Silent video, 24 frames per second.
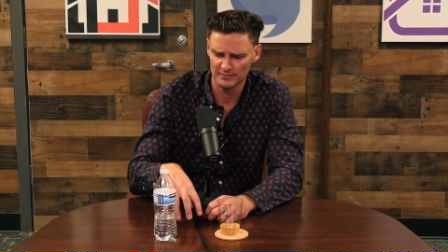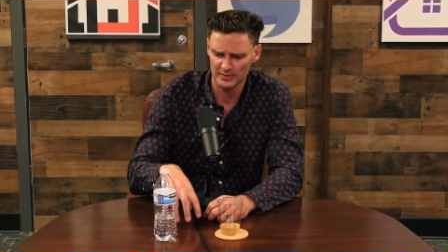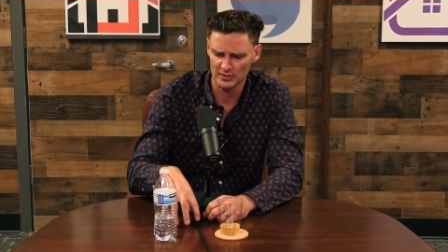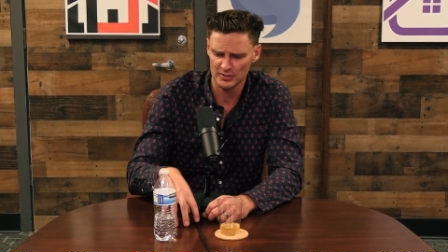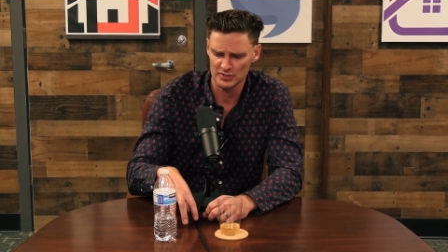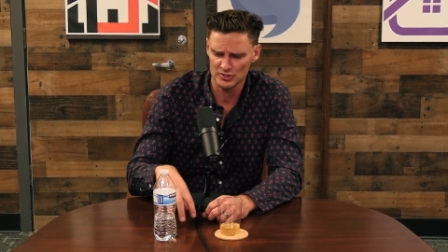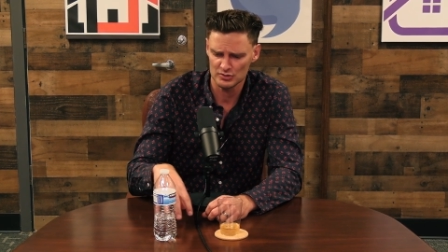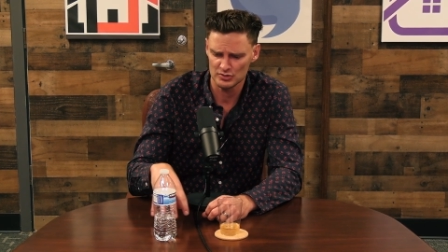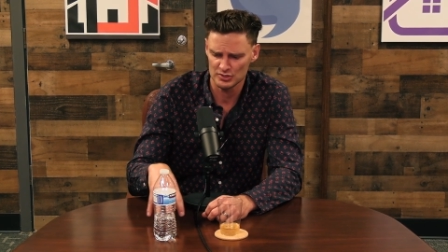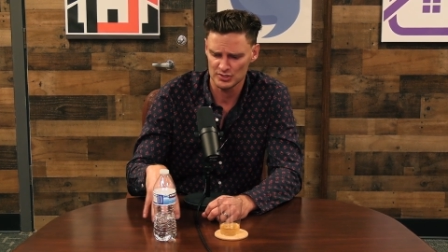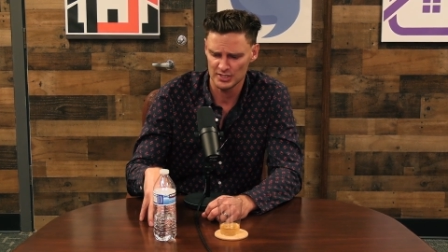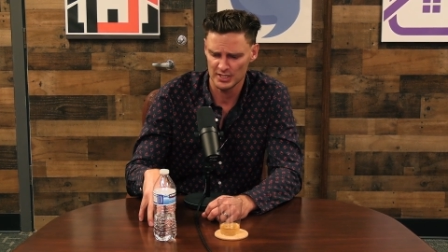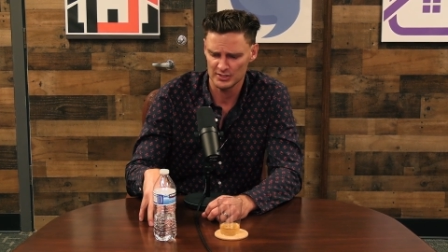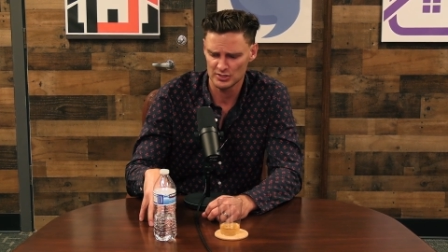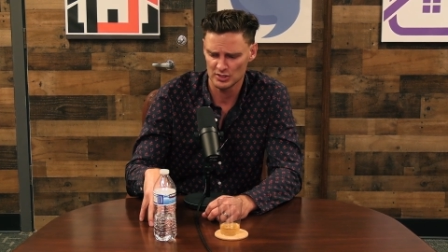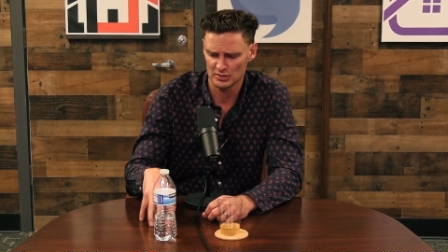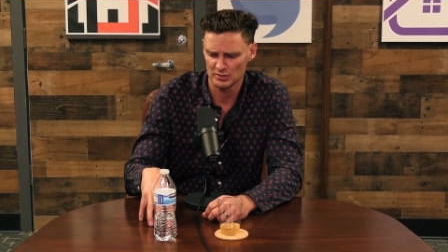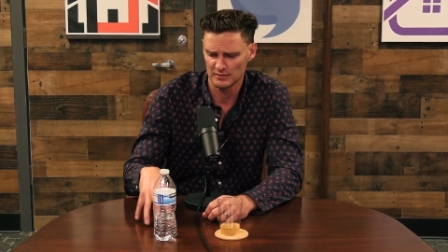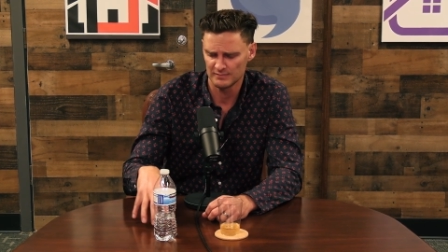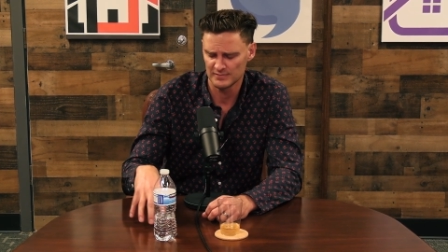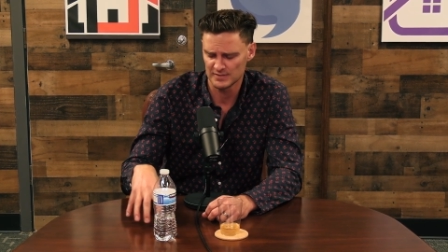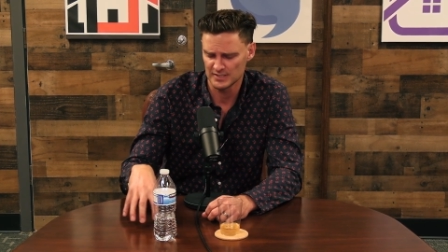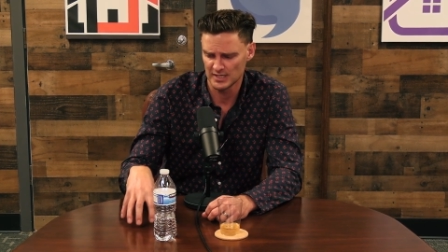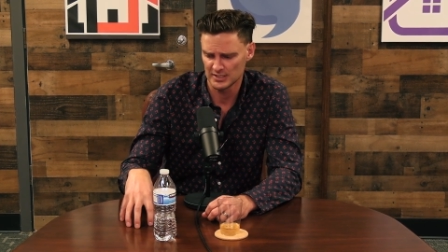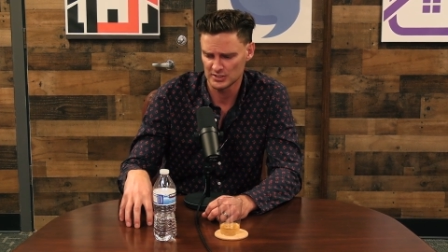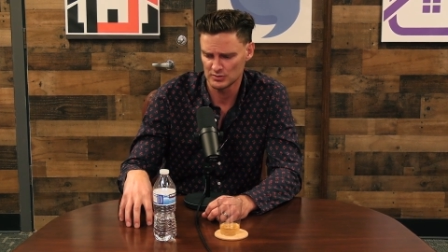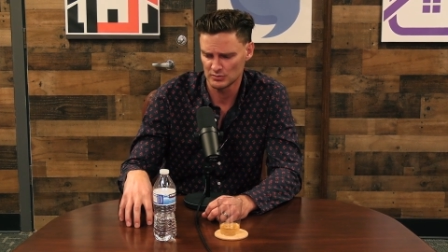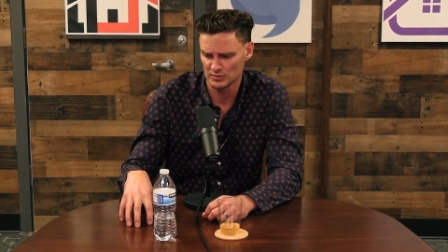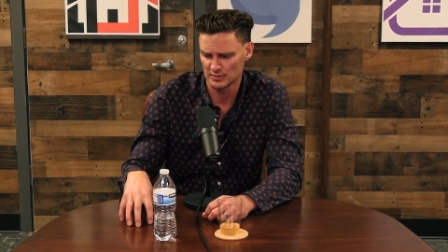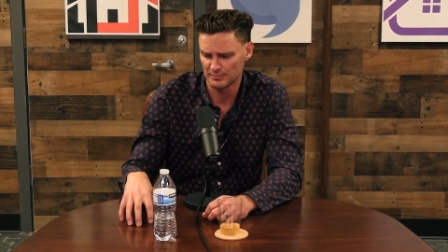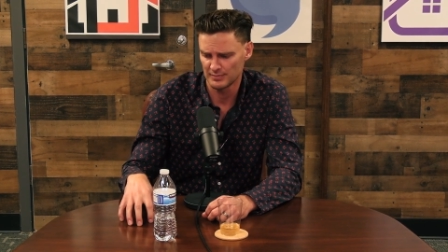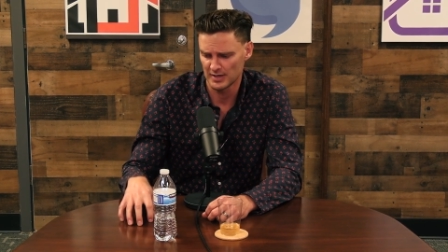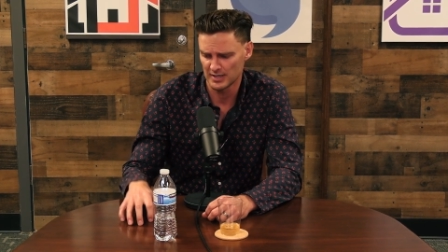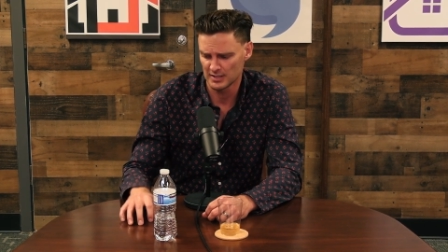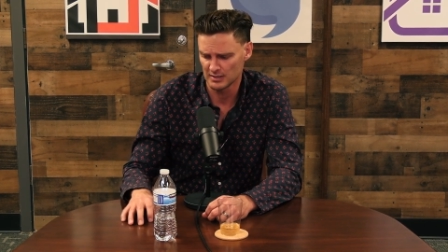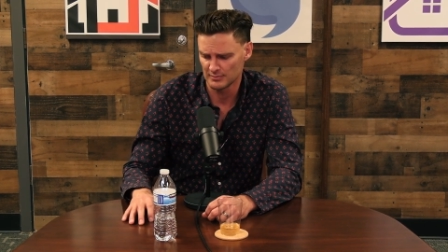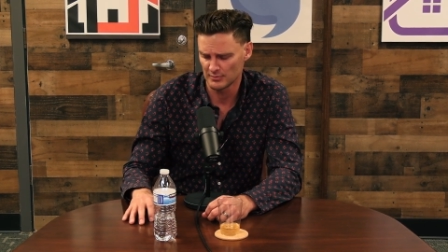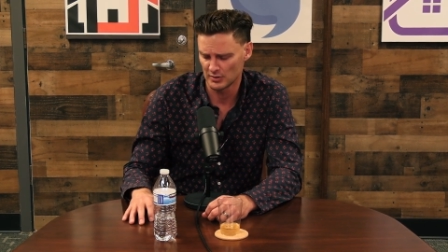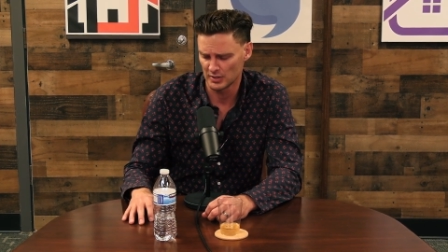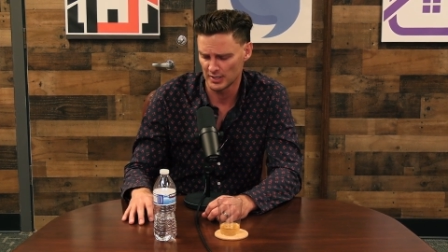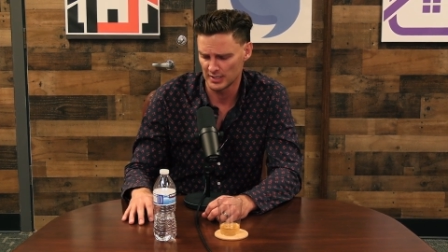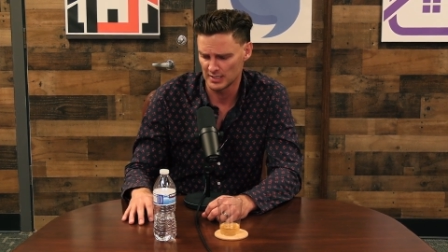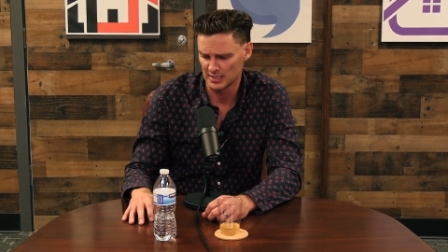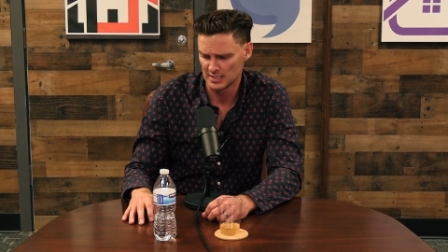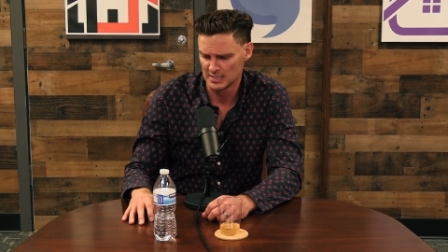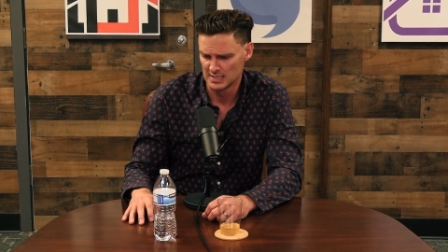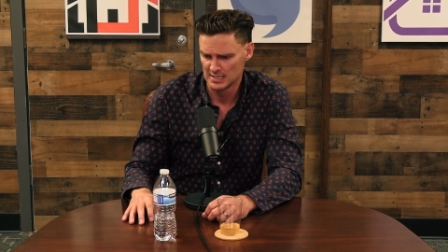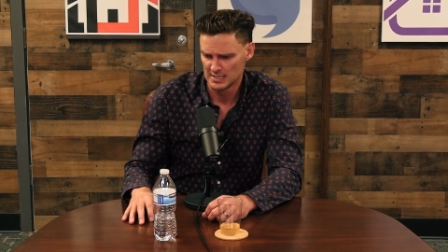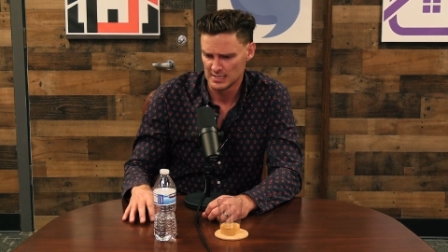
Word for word: very strategic conversation with a buddy of mine.